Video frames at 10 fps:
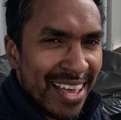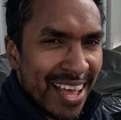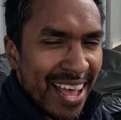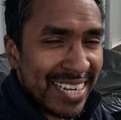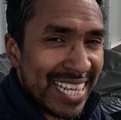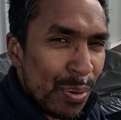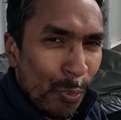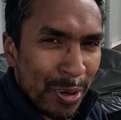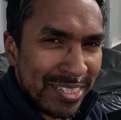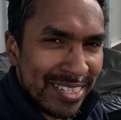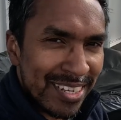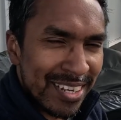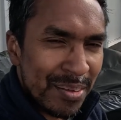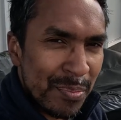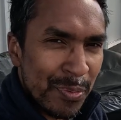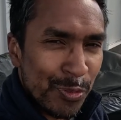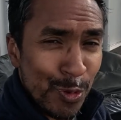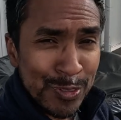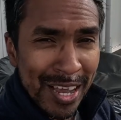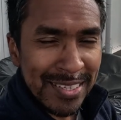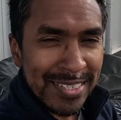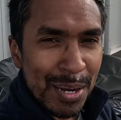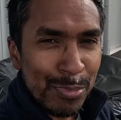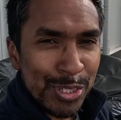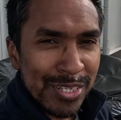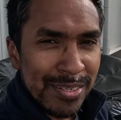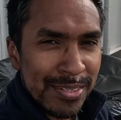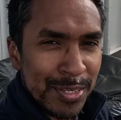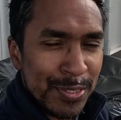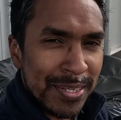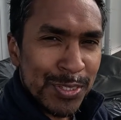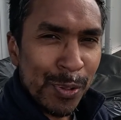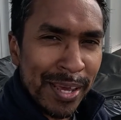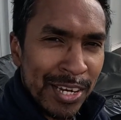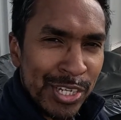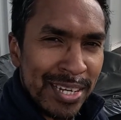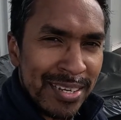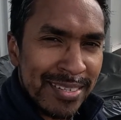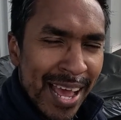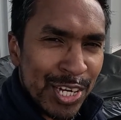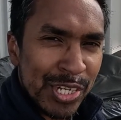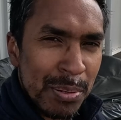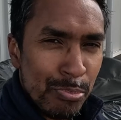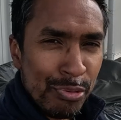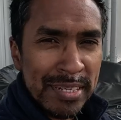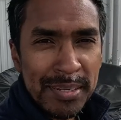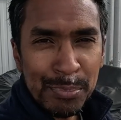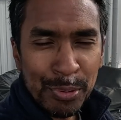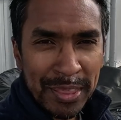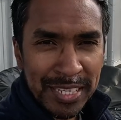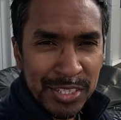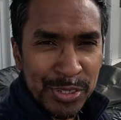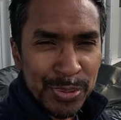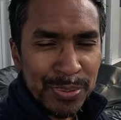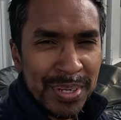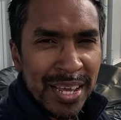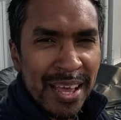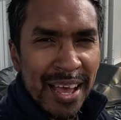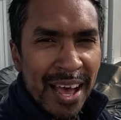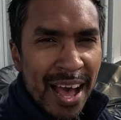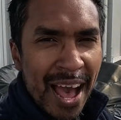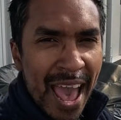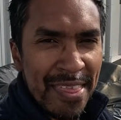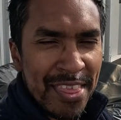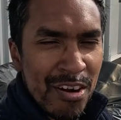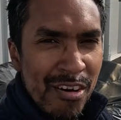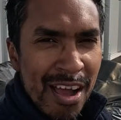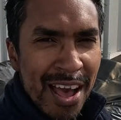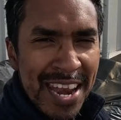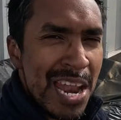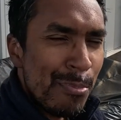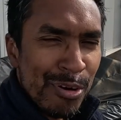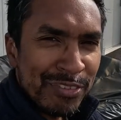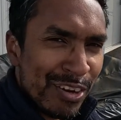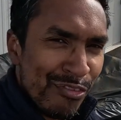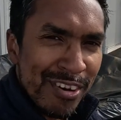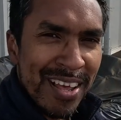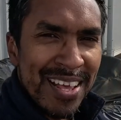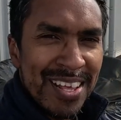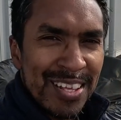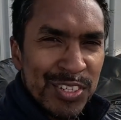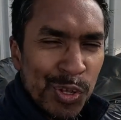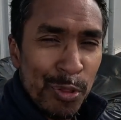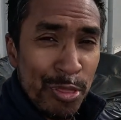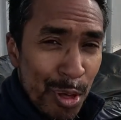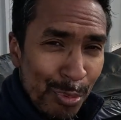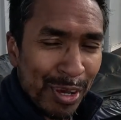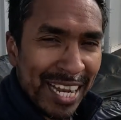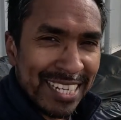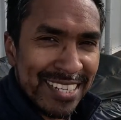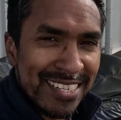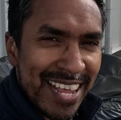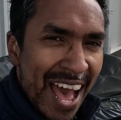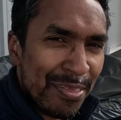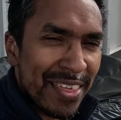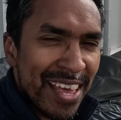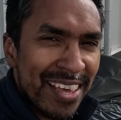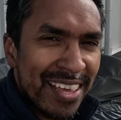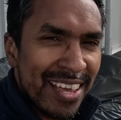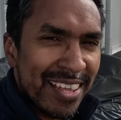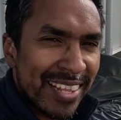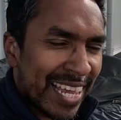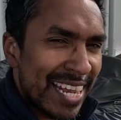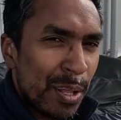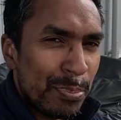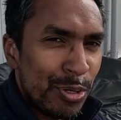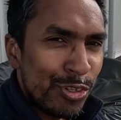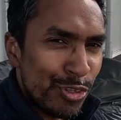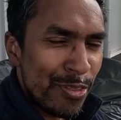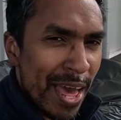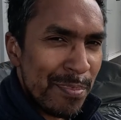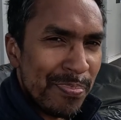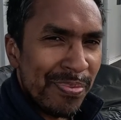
And to heat water to those kinds of temperatures using solar energy is actually a pretty simple thing to do. And there are a number of different solar thermal collectors out there that can help you do that.